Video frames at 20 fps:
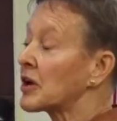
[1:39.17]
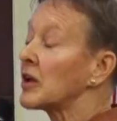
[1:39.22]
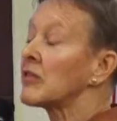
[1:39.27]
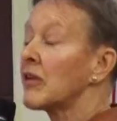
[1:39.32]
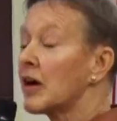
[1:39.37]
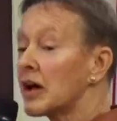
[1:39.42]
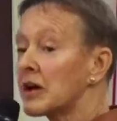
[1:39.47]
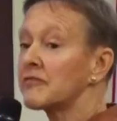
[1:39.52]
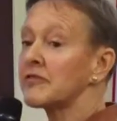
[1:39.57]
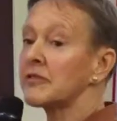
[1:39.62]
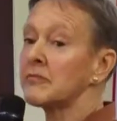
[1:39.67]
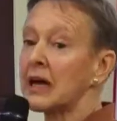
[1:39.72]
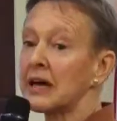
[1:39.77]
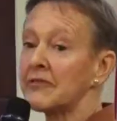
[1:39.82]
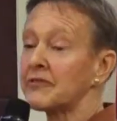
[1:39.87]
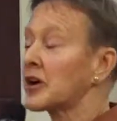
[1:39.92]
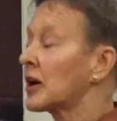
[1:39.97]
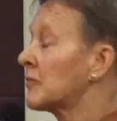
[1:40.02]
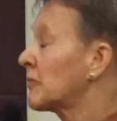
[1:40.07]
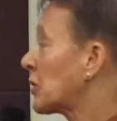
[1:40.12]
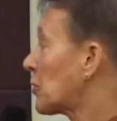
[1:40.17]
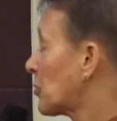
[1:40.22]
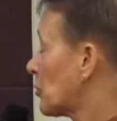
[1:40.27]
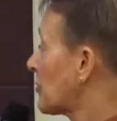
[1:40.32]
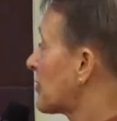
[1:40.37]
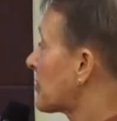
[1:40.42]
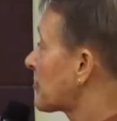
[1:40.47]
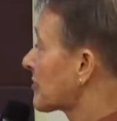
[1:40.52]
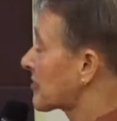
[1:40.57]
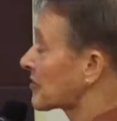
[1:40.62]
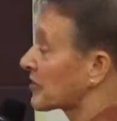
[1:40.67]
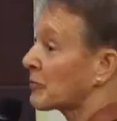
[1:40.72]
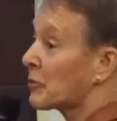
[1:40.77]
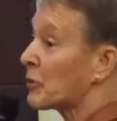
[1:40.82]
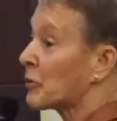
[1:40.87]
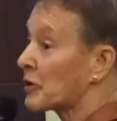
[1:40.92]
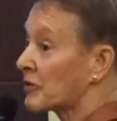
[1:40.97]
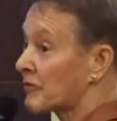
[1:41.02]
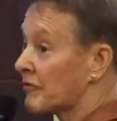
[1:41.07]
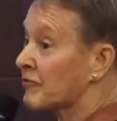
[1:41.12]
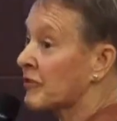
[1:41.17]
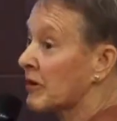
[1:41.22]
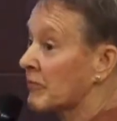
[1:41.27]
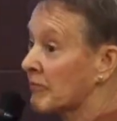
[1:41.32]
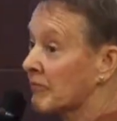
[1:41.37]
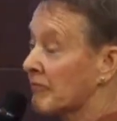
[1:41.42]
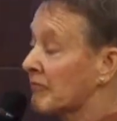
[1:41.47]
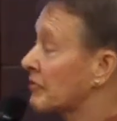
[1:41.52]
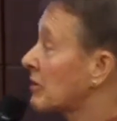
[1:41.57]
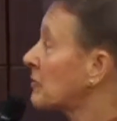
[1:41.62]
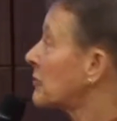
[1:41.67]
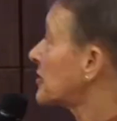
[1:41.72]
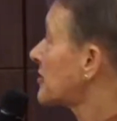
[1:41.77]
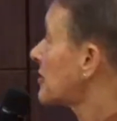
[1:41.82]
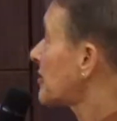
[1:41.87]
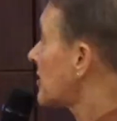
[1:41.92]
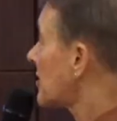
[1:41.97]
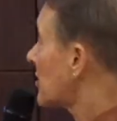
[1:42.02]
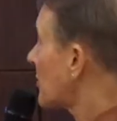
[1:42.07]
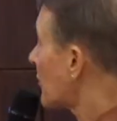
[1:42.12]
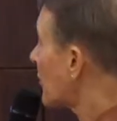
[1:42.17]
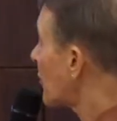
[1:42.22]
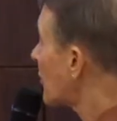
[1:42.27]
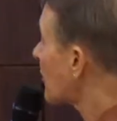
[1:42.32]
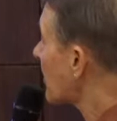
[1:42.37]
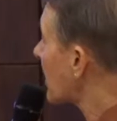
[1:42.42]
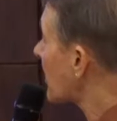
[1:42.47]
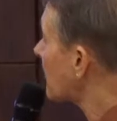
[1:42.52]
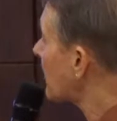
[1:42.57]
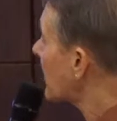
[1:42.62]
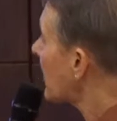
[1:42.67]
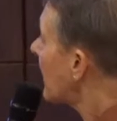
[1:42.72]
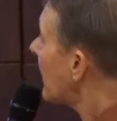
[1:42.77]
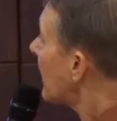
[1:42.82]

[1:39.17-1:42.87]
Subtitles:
A lot of them have come out with the support from the DANITA program.